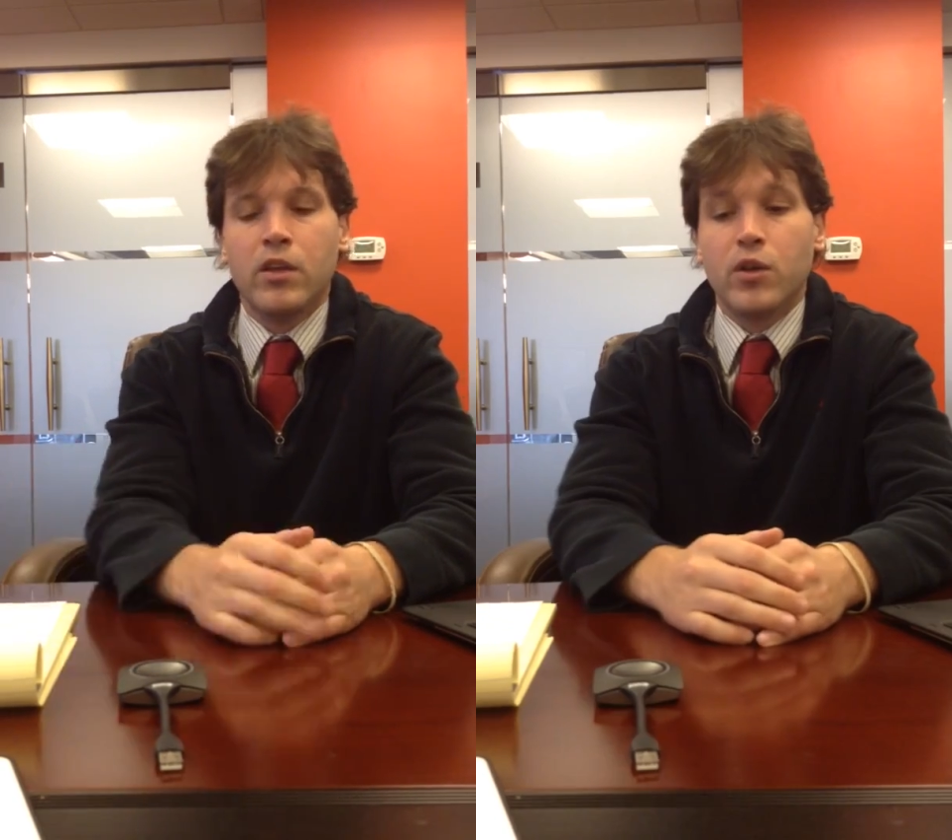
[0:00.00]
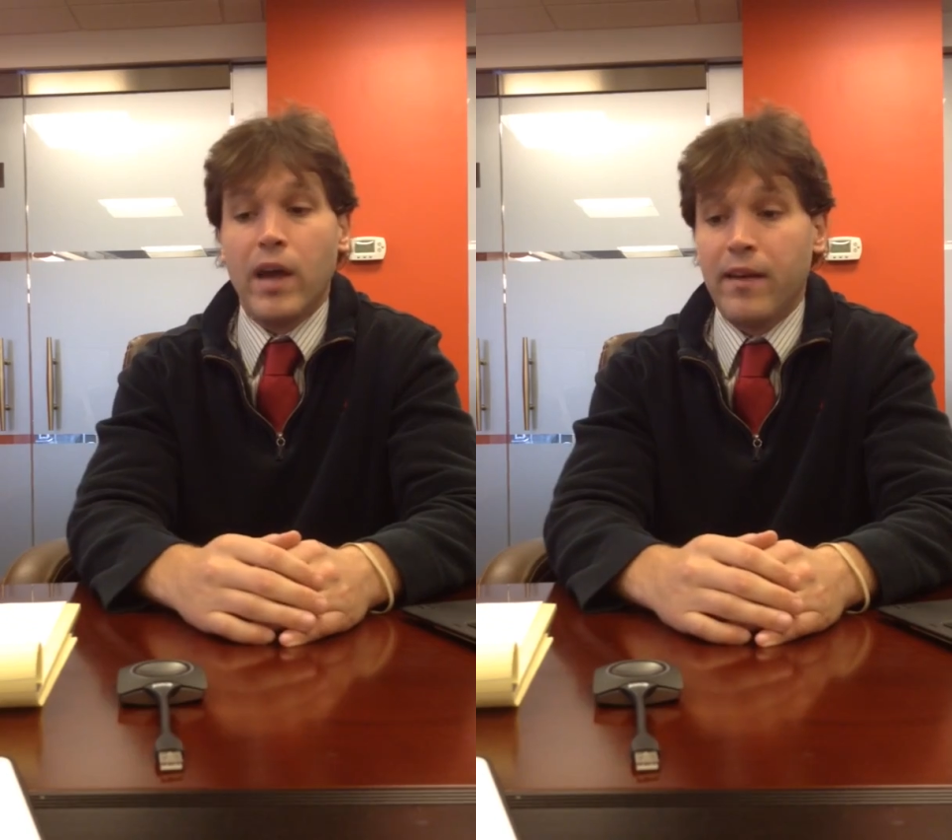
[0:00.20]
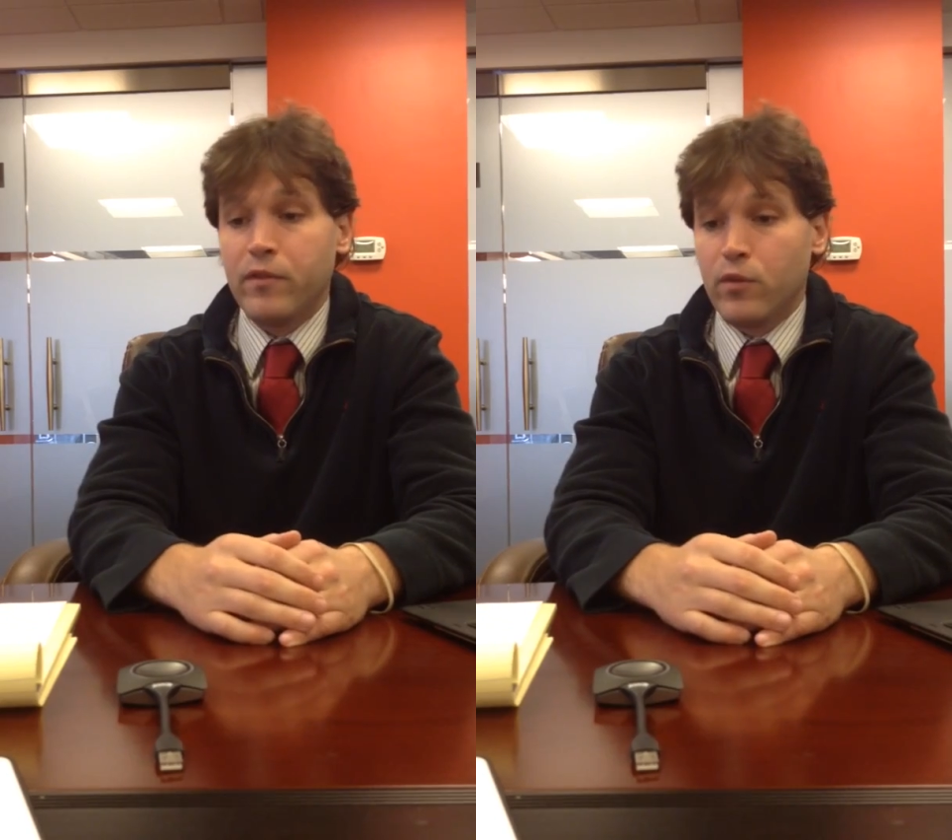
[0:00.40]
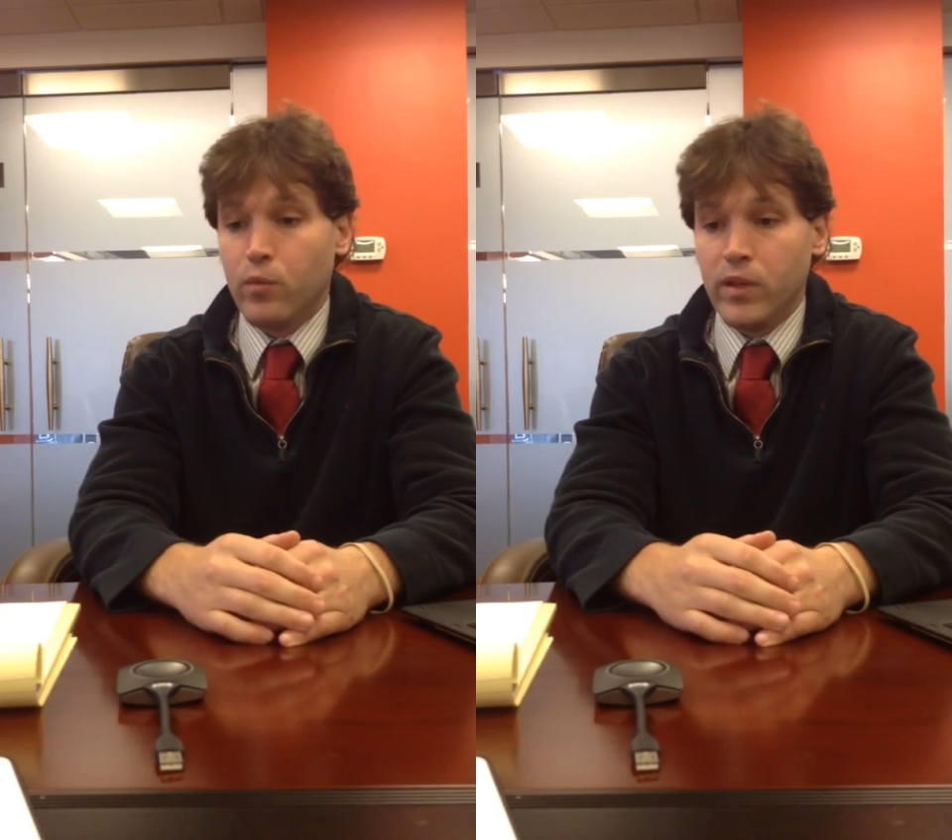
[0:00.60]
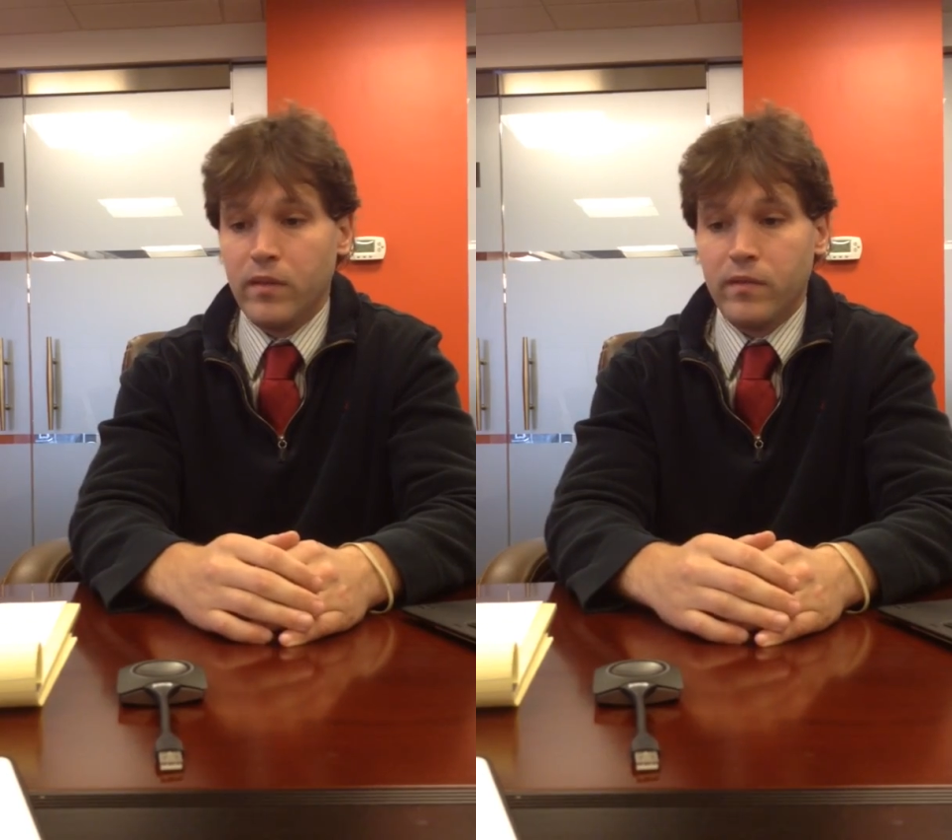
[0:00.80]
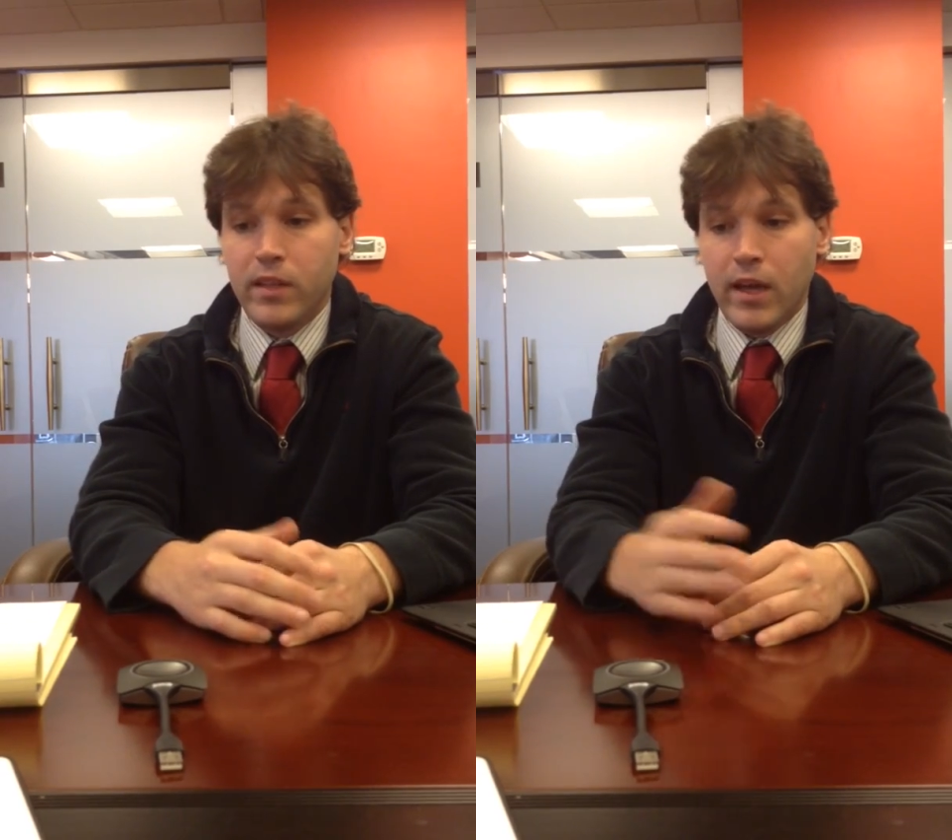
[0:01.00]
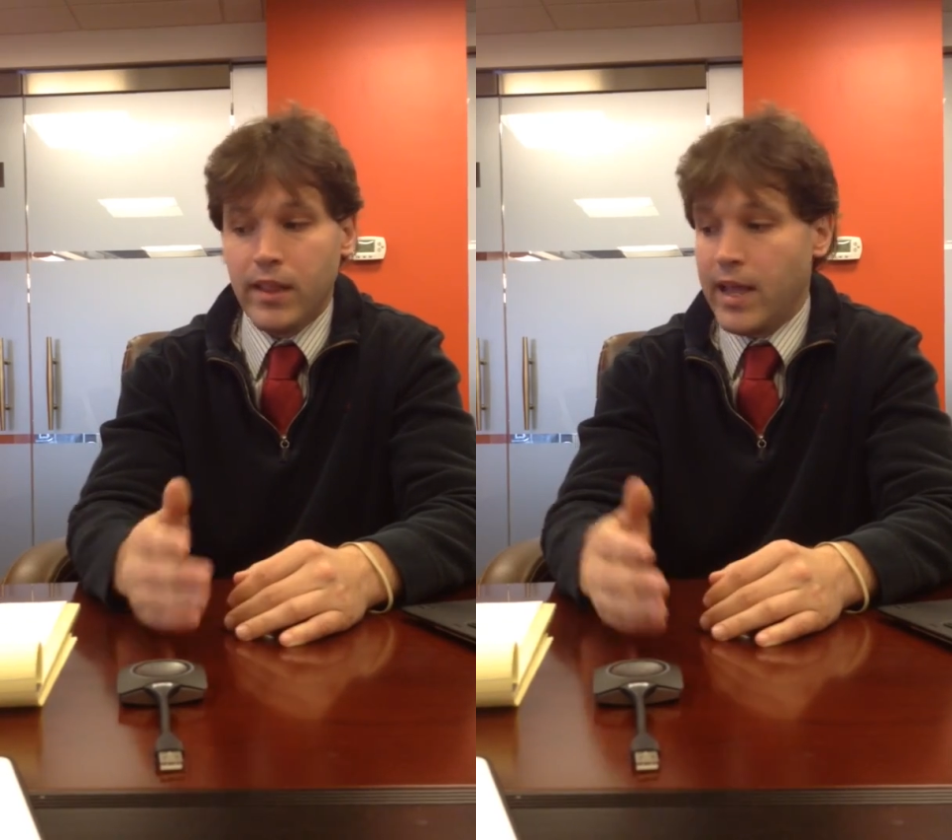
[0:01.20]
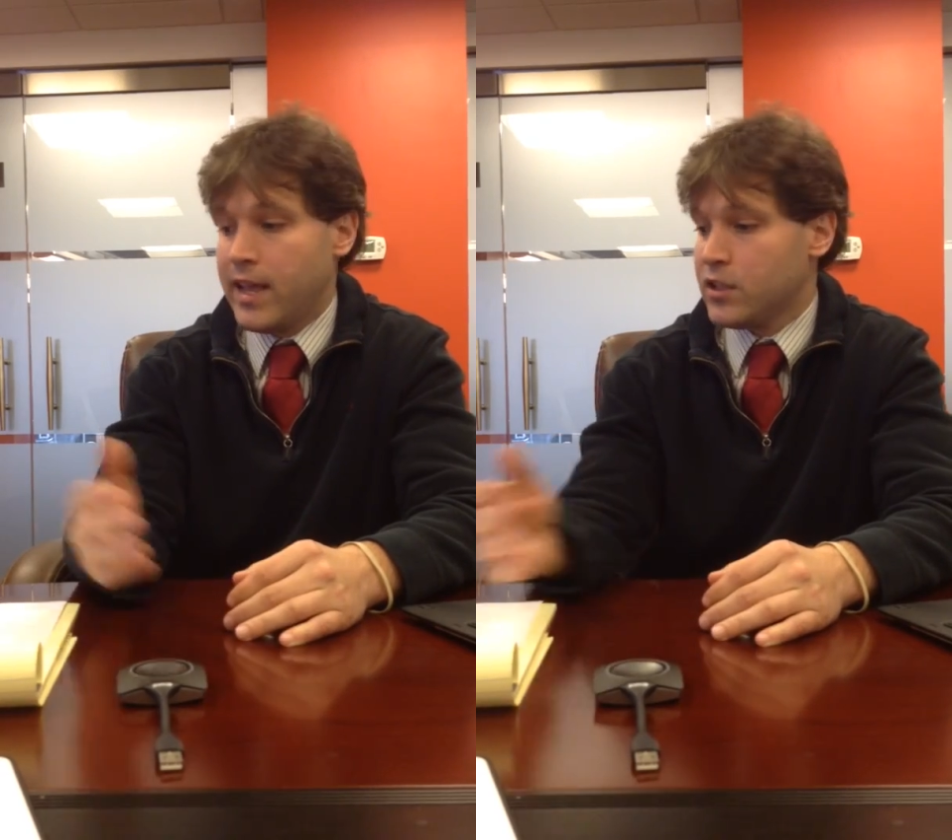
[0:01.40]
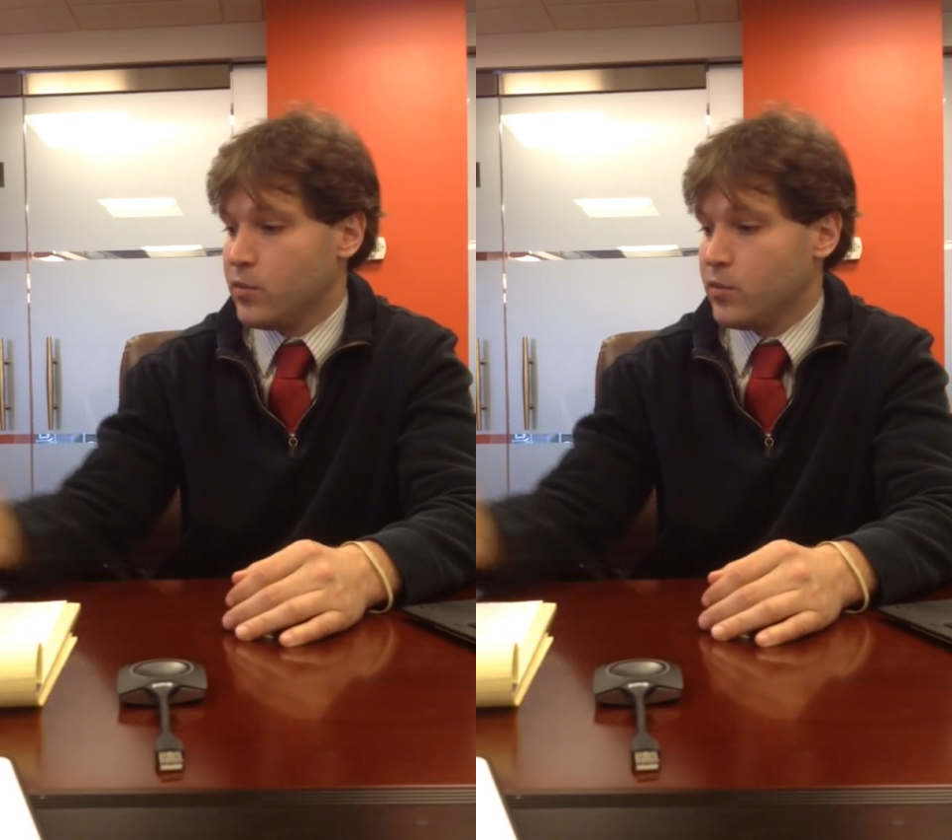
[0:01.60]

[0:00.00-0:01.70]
So after we've done that,